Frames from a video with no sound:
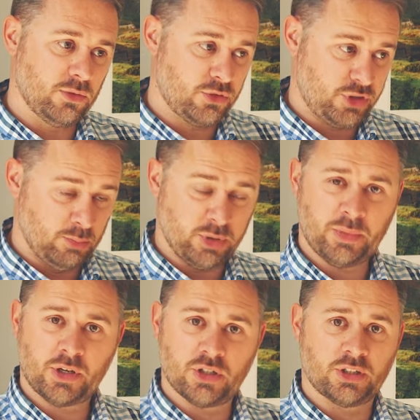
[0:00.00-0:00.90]
simply
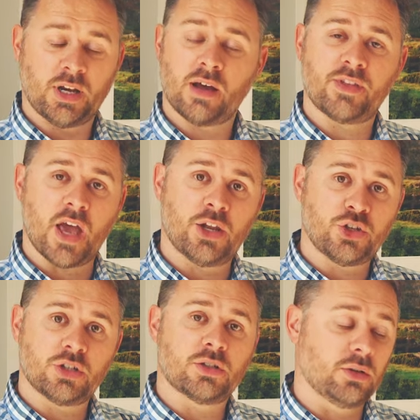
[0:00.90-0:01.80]
because I didn't have the
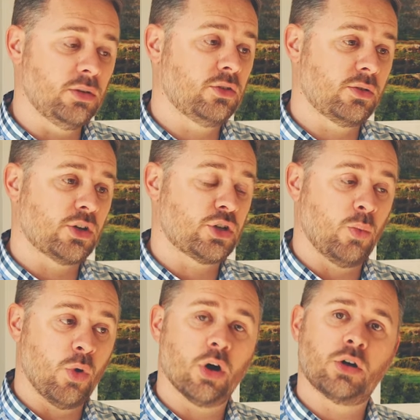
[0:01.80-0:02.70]
energy to
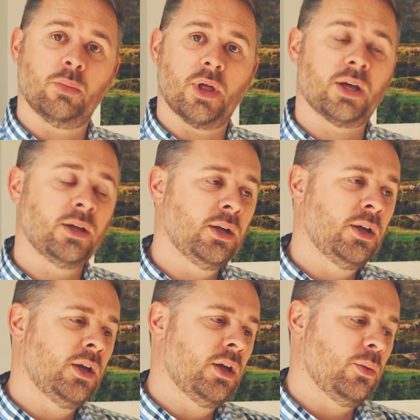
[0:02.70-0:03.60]
actually walk up there,
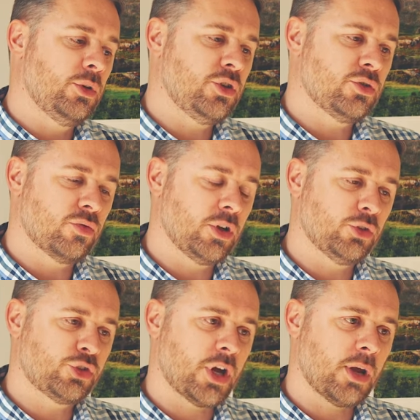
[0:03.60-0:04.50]
which is a real
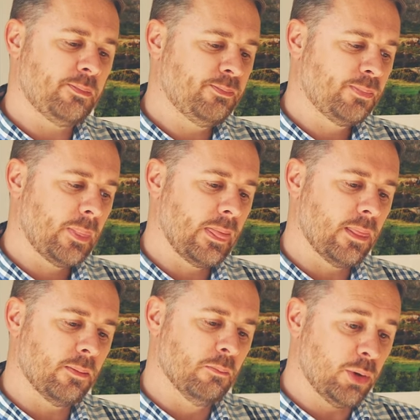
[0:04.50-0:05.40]
shame.
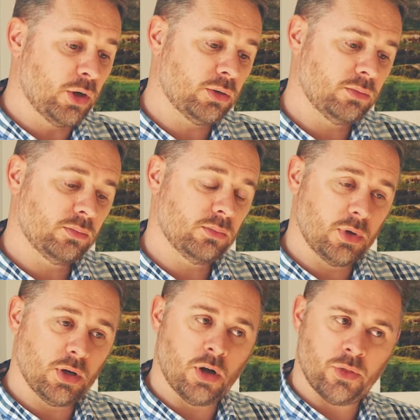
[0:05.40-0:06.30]
But
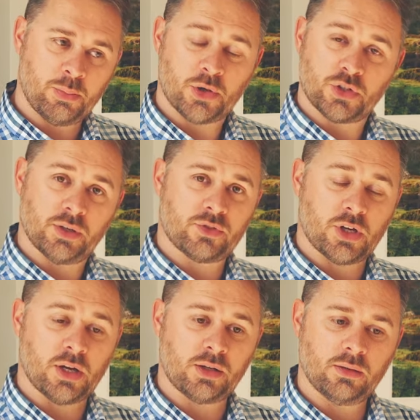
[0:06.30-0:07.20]
on the positive
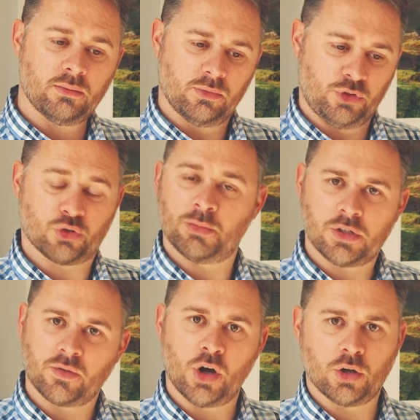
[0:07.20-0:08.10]
side, it just
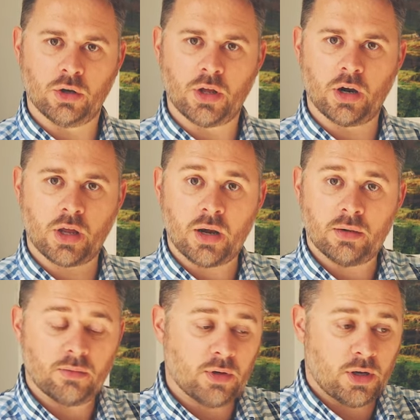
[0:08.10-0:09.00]
means I've got to go there again,
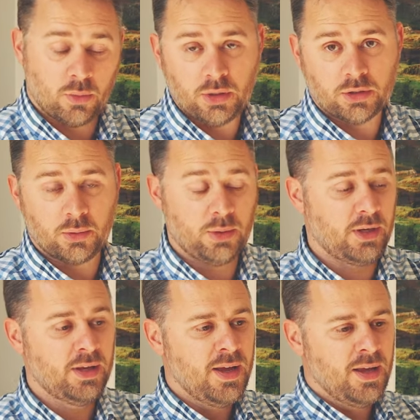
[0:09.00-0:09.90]
and I will do.
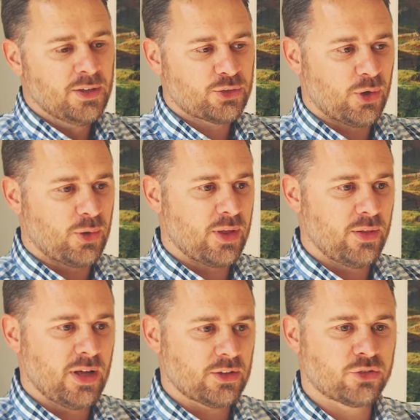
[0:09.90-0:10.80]
So
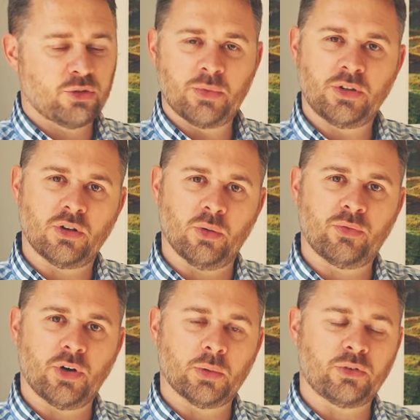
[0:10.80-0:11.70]
that's something to look
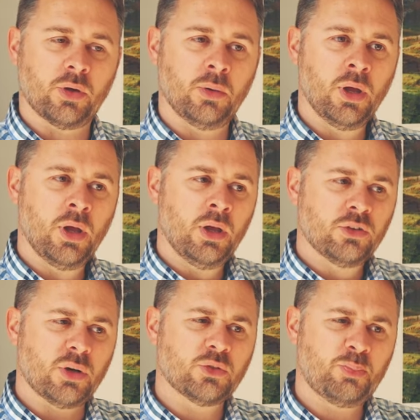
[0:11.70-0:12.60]
forward to.
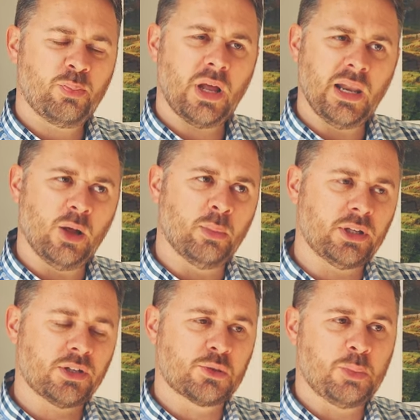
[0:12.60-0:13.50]
So I was a little
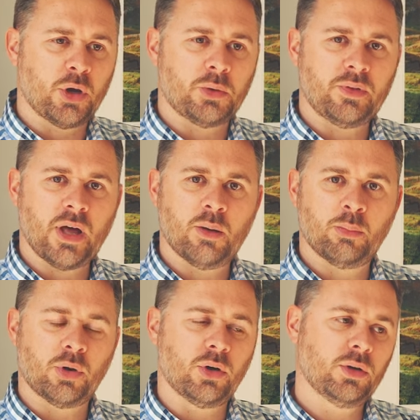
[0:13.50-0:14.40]
bit disappointed with that,
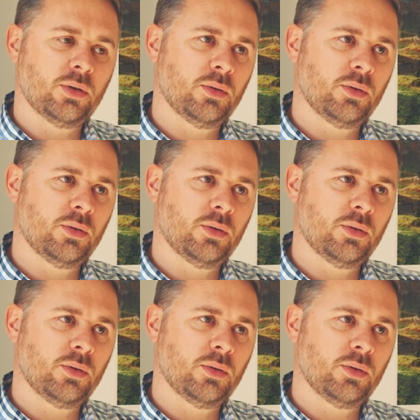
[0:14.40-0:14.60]
but